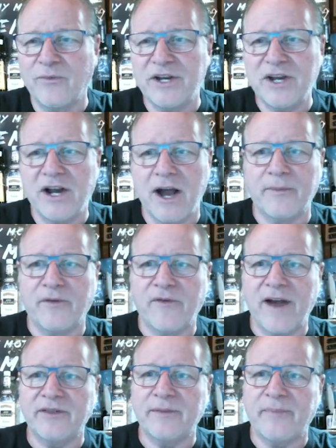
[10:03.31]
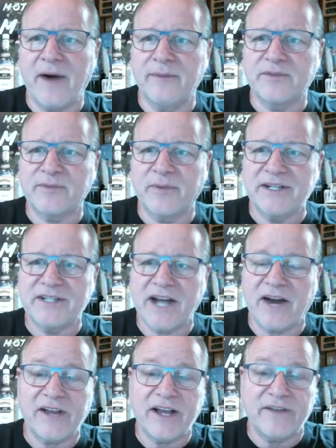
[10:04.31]
when you come around the Palm Springs
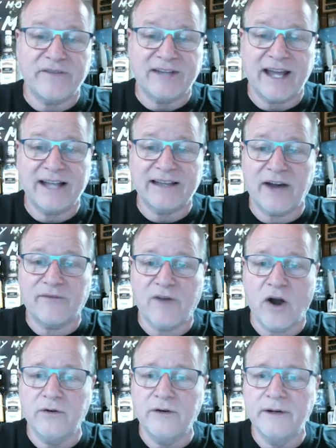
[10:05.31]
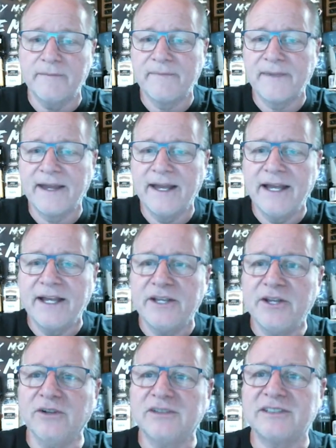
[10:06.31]
area, if you take that road?
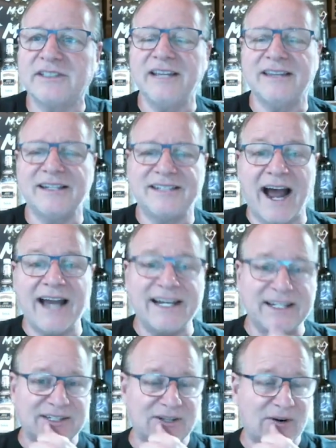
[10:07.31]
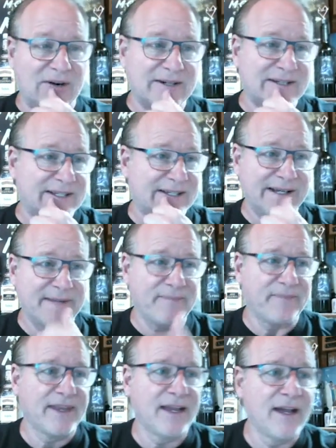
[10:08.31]
You'll see the dinosaurs
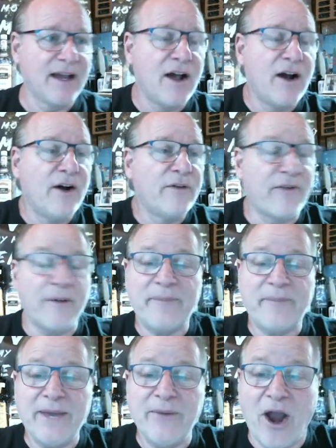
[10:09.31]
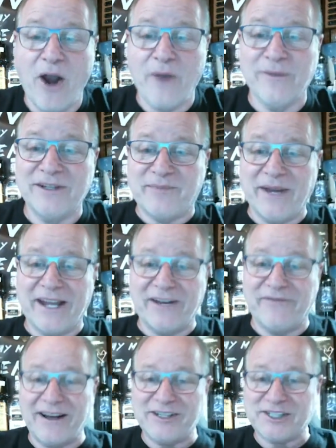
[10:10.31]
from Pee Wee Herman's Big
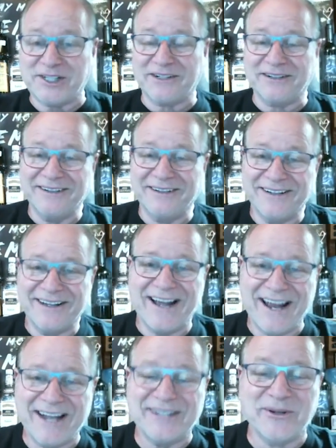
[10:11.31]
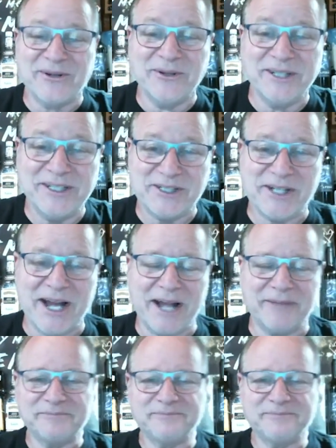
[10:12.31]
Adventure. And it's cool as shit.